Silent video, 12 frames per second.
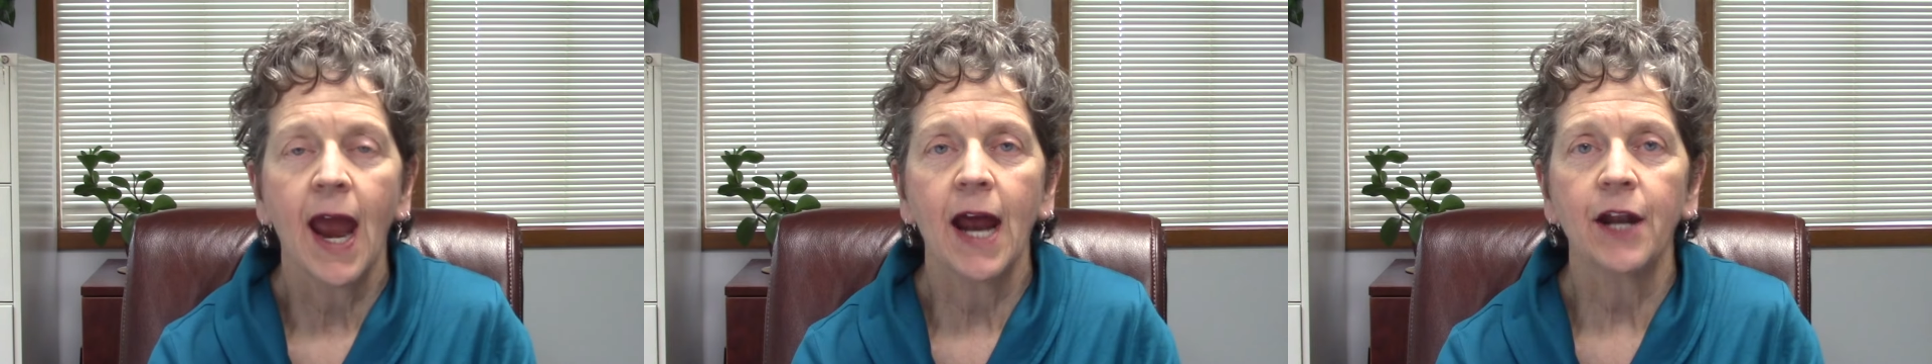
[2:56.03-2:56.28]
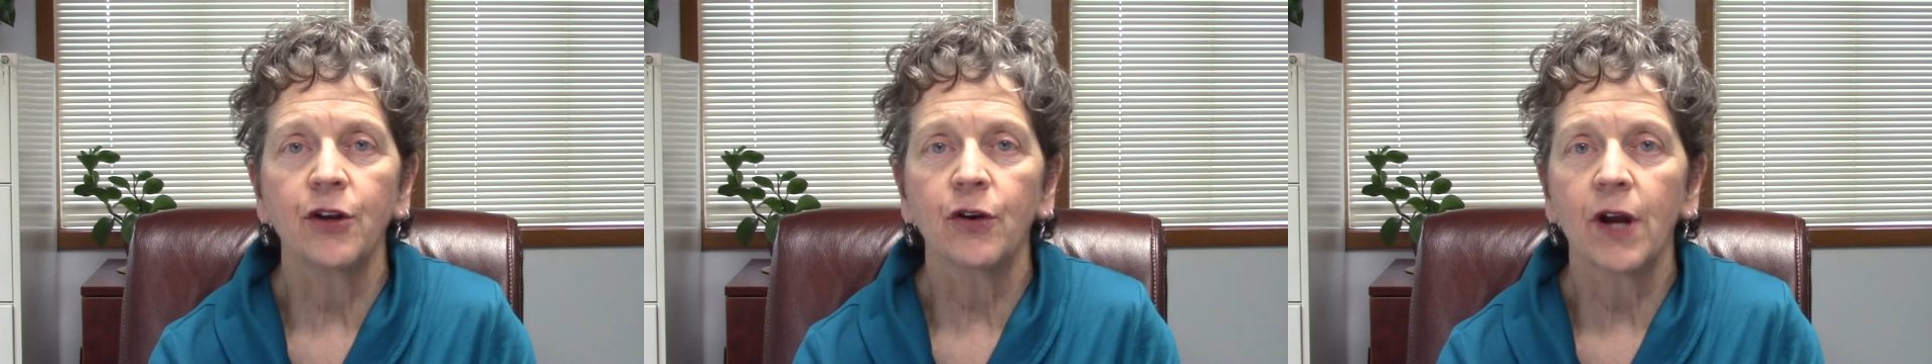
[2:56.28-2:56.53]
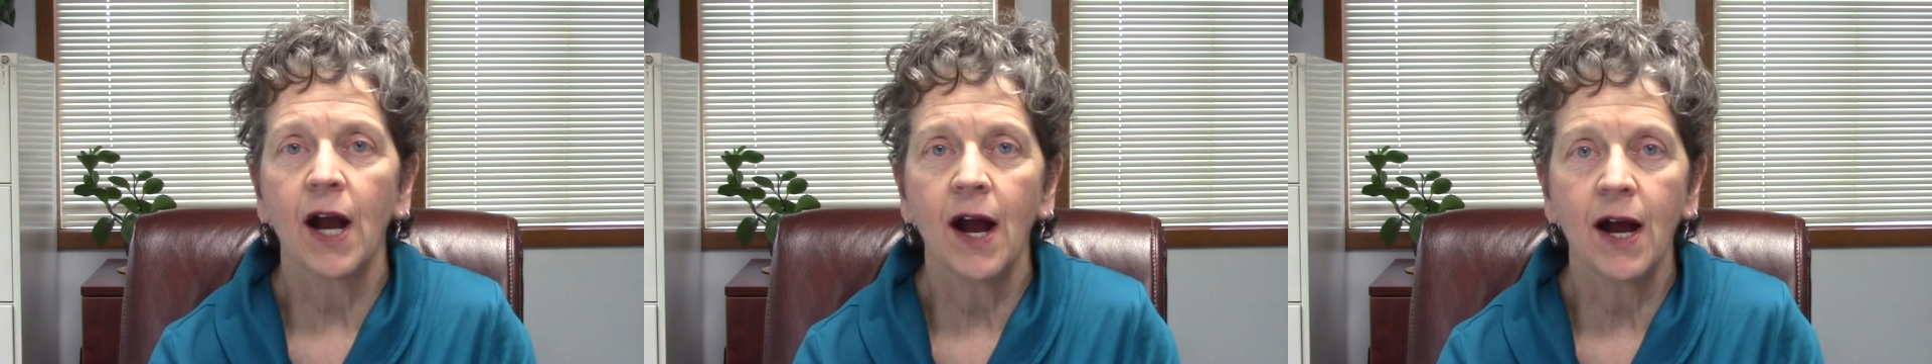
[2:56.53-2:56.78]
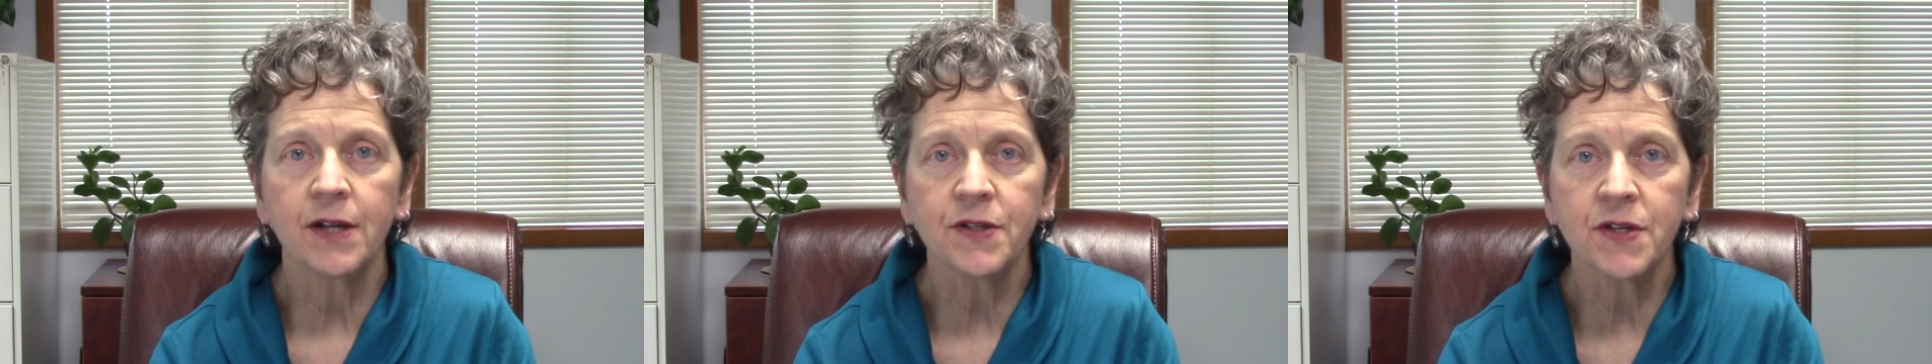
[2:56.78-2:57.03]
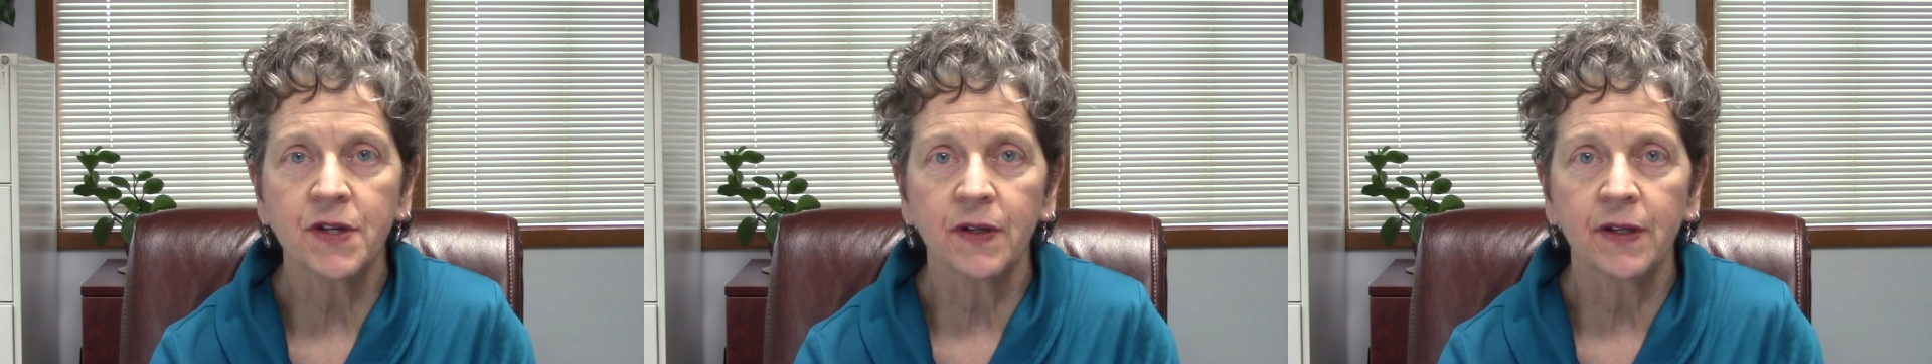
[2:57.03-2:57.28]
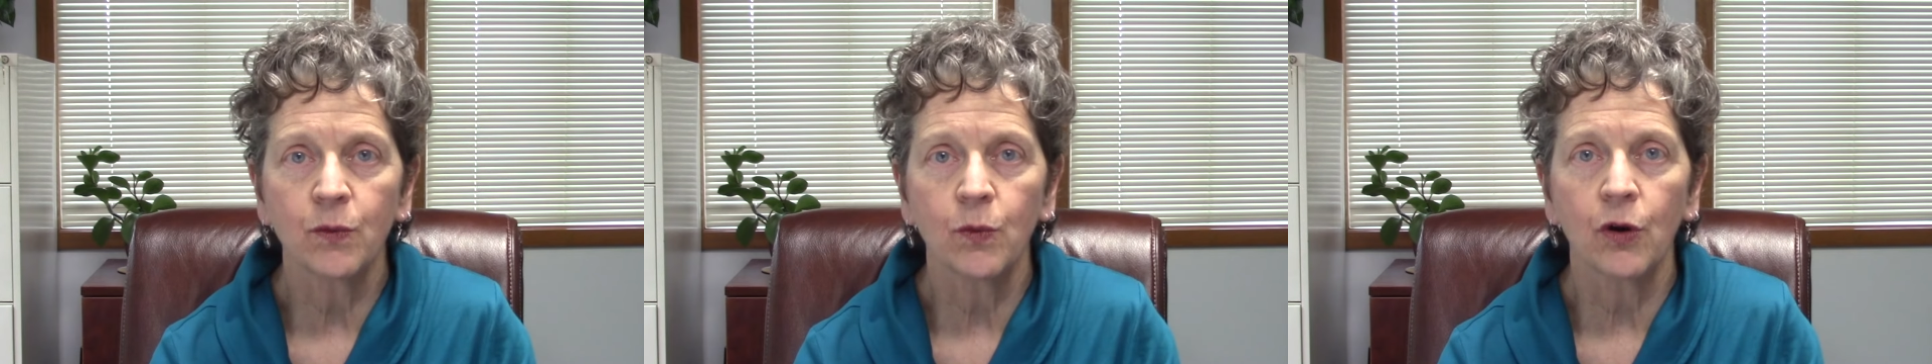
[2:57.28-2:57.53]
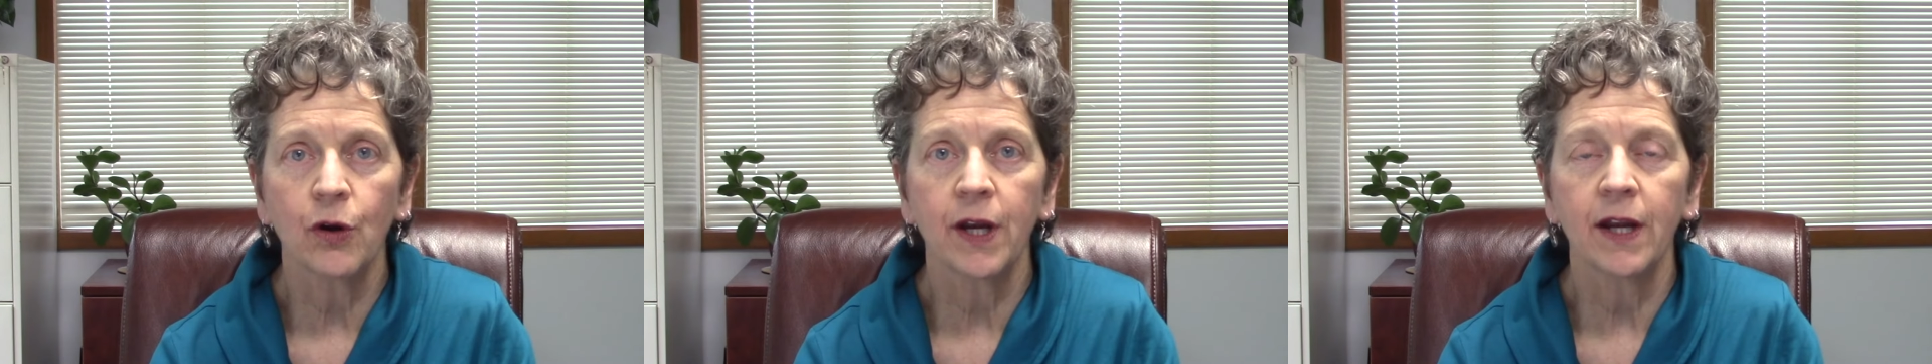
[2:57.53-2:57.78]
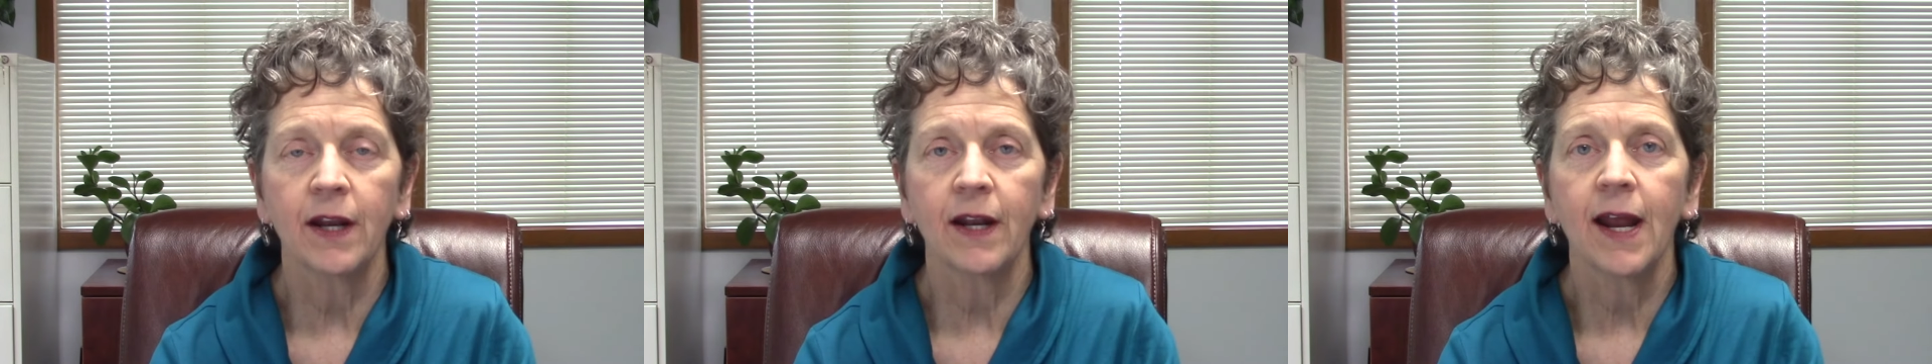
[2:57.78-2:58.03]
and you're constantly
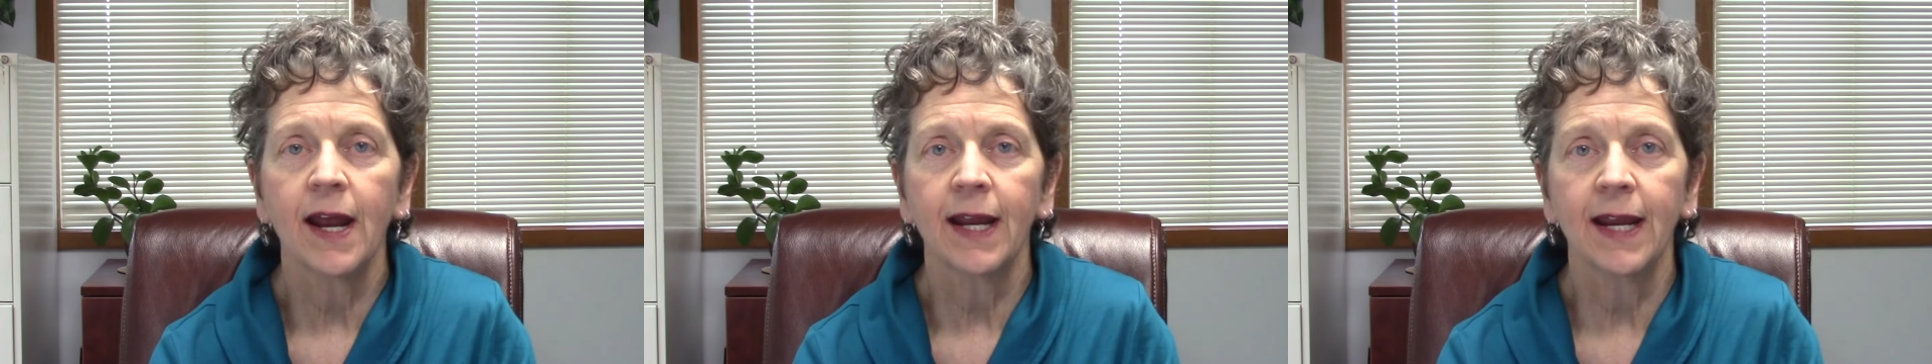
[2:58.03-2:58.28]
working,